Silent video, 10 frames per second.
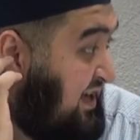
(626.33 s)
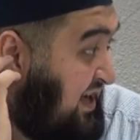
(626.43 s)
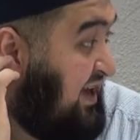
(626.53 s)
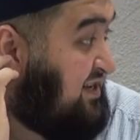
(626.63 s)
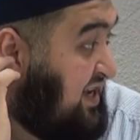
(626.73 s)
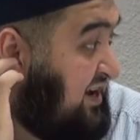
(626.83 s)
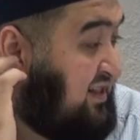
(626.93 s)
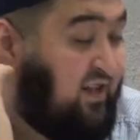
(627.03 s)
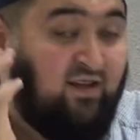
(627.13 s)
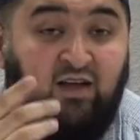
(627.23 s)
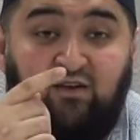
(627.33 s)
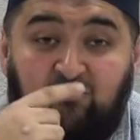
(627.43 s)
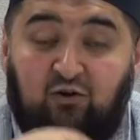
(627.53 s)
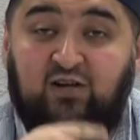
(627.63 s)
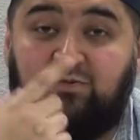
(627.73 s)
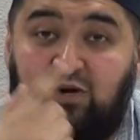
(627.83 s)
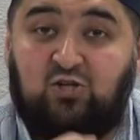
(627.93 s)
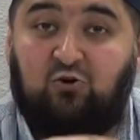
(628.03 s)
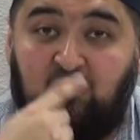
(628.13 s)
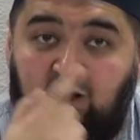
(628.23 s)
Exactly. For as
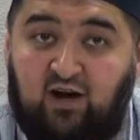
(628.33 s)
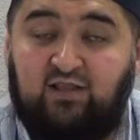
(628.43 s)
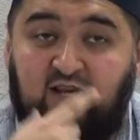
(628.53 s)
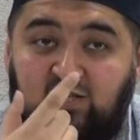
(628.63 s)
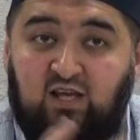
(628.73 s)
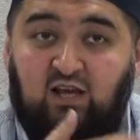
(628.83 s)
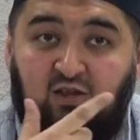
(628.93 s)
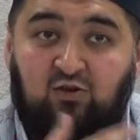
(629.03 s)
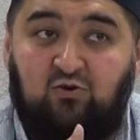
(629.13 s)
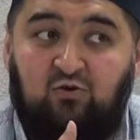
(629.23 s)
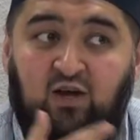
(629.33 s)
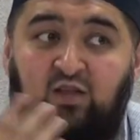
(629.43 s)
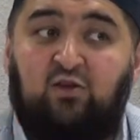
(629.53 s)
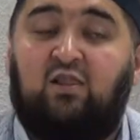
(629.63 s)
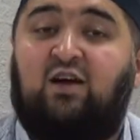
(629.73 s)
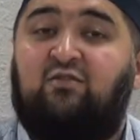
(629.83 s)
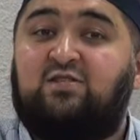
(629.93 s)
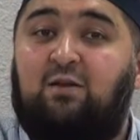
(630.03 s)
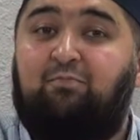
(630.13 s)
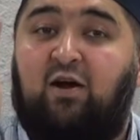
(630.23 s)
much Quran as they knew, their levels
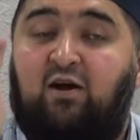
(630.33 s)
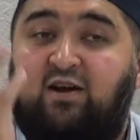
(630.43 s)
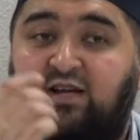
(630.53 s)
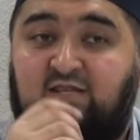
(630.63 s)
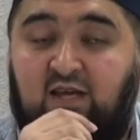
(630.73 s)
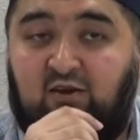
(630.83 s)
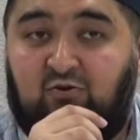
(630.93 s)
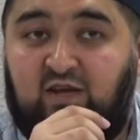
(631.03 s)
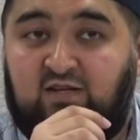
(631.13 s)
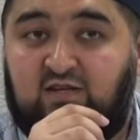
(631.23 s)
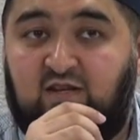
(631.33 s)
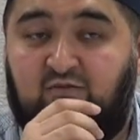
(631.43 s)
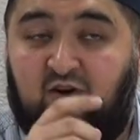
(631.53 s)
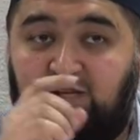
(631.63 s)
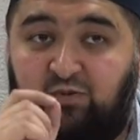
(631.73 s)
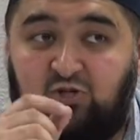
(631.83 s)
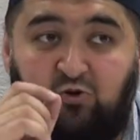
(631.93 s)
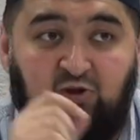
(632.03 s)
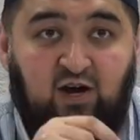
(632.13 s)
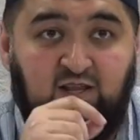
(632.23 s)
in paradise increase. For as much
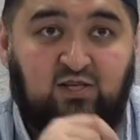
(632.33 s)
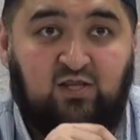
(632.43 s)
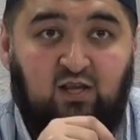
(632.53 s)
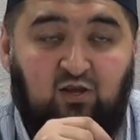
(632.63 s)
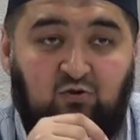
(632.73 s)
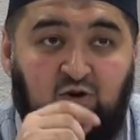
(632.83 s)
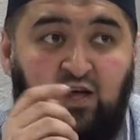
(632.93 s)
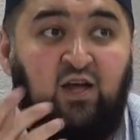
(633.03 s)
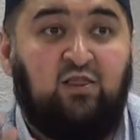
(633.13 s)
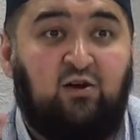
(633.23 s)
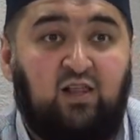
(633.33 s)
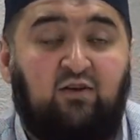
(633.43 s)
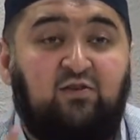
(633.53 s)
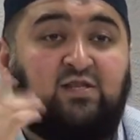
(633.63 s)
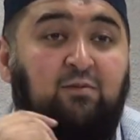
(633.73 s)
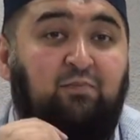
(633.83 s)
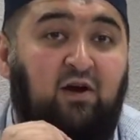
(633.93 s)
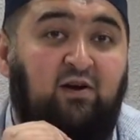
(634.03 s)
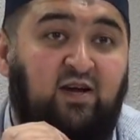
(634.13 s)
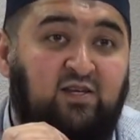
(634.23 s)
Quran as they knew, their levels in
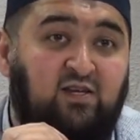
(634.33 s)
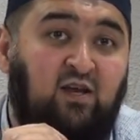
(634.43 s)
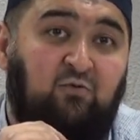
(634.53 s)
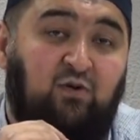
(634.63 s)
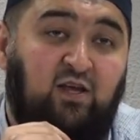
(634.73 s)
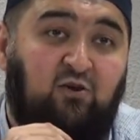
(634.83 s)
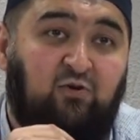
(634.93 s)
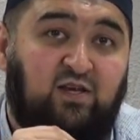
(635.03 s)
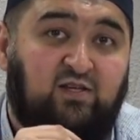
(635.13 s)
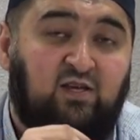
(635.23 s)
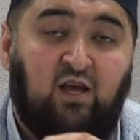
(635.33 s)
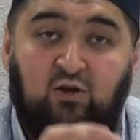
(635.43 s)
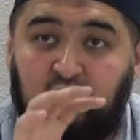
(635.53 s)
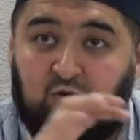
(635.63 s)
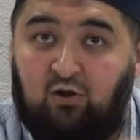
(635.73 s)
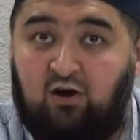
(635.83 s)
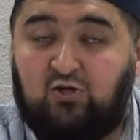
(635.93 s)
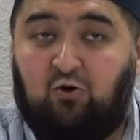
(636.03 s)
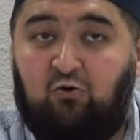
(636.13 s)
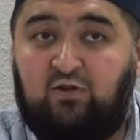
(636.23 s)
paradise will increase. So
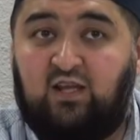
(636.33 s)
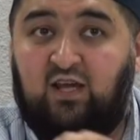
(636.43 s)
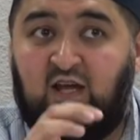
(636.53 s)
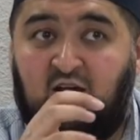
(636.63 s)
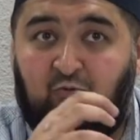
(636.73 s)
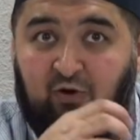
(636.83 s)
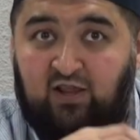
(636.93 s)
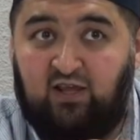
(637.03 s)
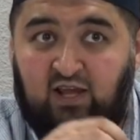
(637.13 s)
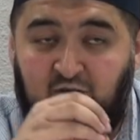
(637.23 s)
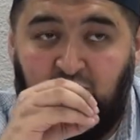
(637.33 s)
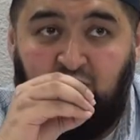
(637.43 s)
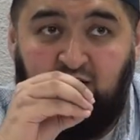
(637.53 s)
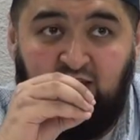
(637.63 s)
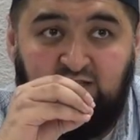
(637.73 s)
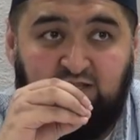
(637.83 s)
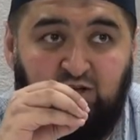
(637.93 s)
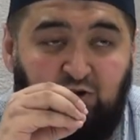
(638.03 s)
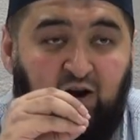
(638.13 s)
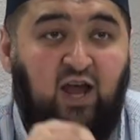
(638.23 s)
not only will, you know, is
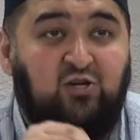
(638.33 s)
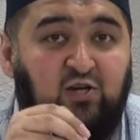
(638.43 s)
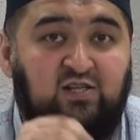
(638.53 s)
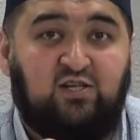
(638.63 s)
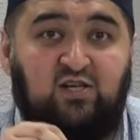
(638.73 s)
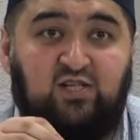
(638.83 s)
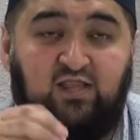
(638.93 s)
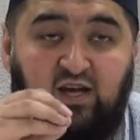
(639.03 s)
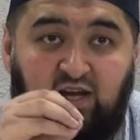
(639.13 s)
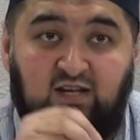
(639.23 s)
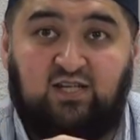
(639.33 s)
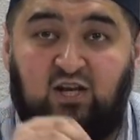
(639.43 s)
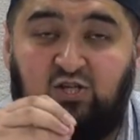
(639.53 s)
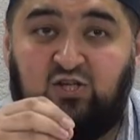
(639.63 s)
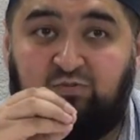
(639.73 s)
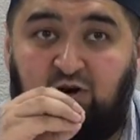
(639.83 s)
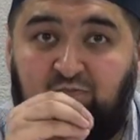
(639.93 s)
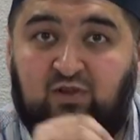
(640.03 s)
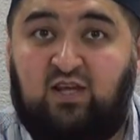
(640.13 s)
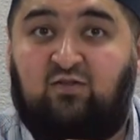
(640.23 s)
your entrance into Jannah contingent upon
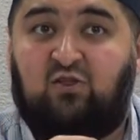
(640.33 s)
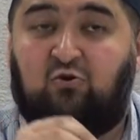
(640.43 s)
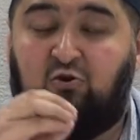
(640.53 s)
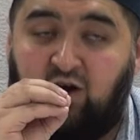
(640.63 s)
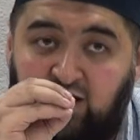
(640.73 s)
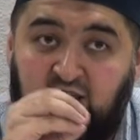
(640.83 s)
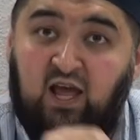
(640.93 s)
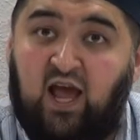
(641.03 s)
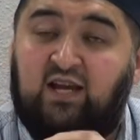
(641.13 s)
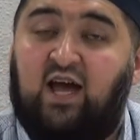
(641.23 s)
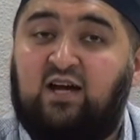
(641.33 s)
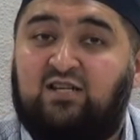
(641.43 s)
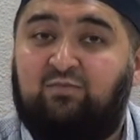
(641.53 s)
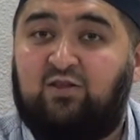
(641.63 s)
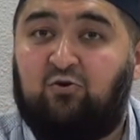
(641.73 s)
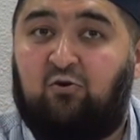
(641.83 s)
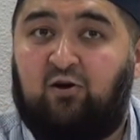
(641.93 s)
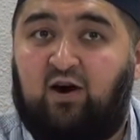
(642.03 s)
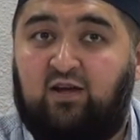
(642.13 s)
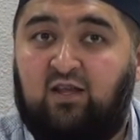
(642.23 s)
believing the Quran and acting by the
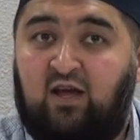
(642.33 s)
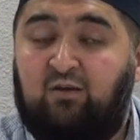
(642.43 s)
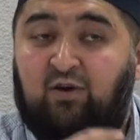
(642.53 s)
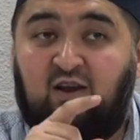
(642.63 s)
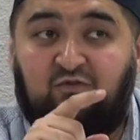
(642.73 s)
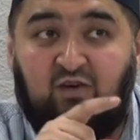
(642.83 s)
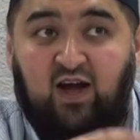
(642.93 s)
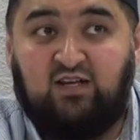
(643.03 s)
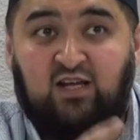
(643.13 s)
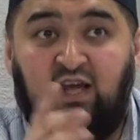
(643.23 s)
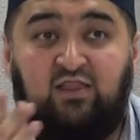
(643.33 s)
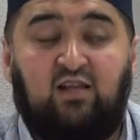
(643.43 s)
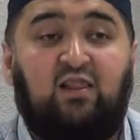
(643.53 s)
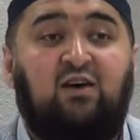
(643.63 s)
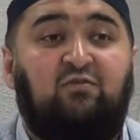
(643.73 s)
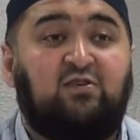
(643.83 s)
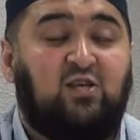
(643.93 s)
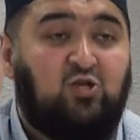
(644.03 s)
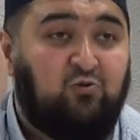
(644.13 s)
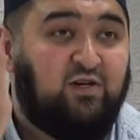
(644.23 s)
Quran, but in fact, the levels
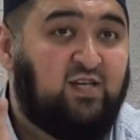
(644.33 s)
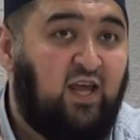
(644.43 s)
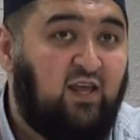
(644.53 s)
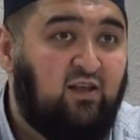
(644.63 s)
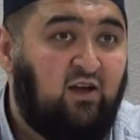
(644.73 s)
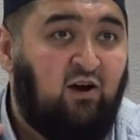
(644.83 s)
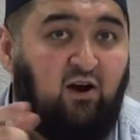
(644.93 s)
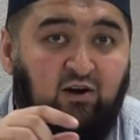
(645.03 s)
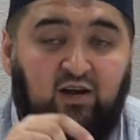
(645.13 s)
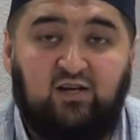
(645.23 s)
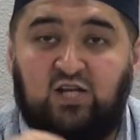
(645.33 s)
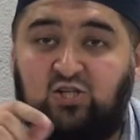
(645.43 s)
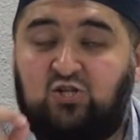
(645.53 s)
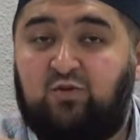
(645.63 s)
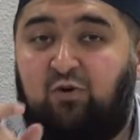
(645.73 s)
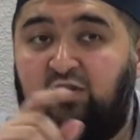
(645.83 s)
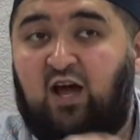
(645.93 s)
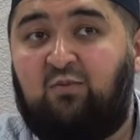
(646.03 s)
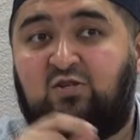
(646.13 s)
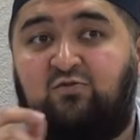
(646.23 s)
that you attain are contingent upon
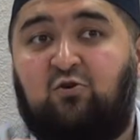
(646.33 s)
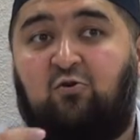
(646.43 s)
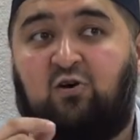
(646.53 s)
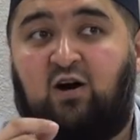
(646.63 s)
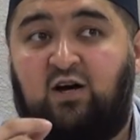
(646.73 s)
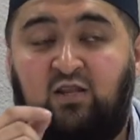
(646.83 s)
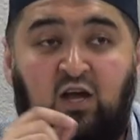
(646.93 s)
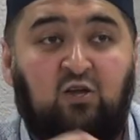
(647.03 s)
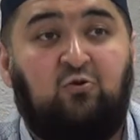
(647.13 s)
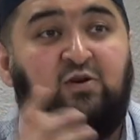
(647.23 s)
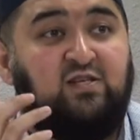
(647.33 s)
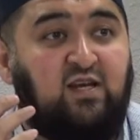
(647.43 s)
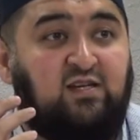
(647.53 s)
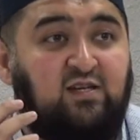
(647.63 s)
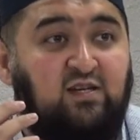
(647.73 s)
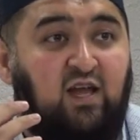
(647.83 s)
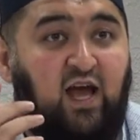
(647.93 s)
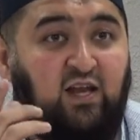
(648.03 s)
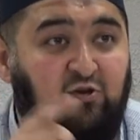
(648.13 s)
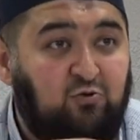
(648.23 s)
how much of the Quran you recited
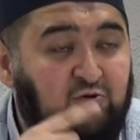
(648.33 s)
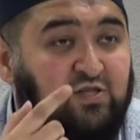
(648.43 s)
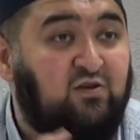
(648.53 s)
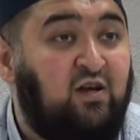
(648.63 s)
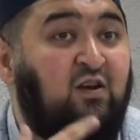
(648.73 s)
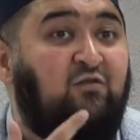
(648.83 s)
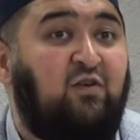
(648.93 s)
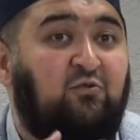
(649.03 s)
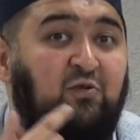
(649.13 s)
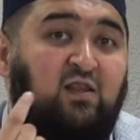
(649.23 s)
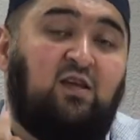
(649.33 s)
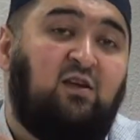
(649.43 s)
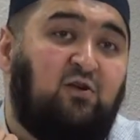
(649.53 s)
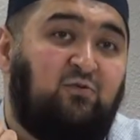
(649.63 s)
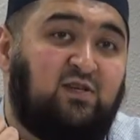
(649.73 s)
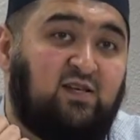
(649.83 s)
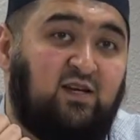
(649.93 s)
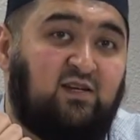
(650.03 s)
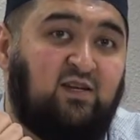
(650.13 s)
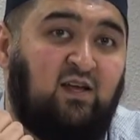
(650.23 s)
and you used to frequently
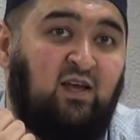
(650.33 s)
recite.